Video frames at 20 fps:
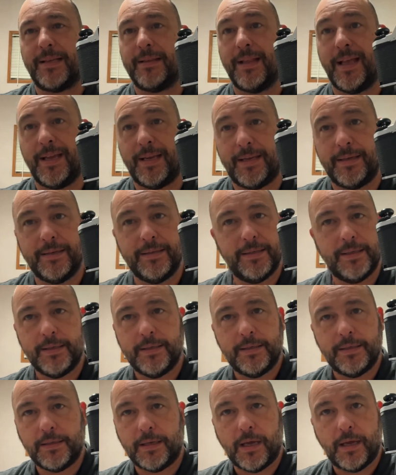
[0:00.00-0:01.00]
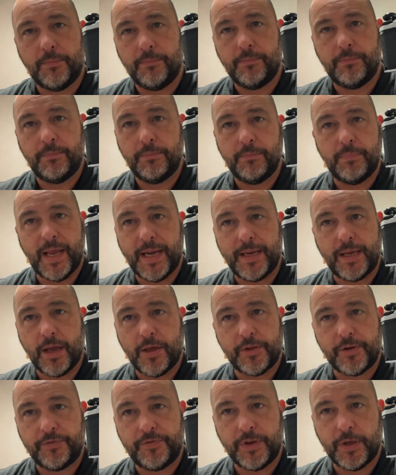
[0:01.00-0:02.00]
like many
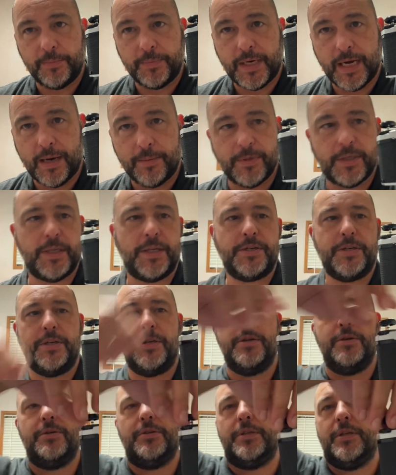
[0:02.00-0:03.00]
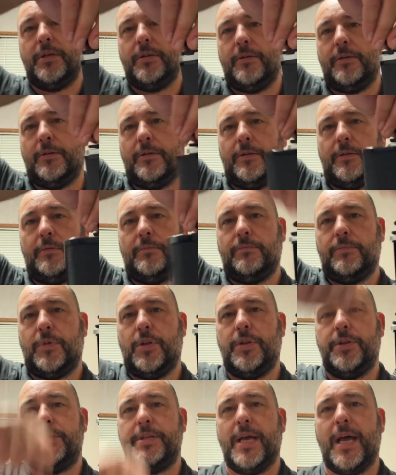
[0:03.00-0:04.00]
other film cameras that you use. Pull
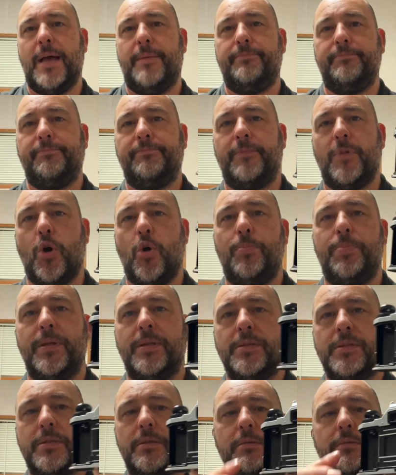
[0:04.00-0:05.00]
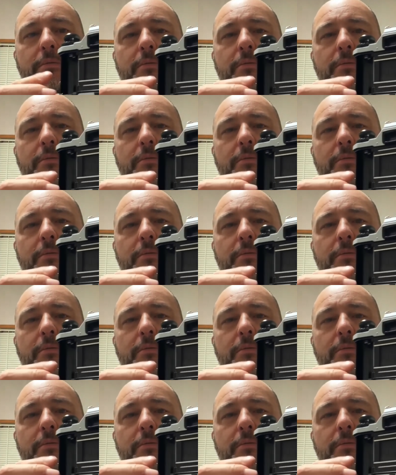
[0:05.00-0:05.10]
the top, opens.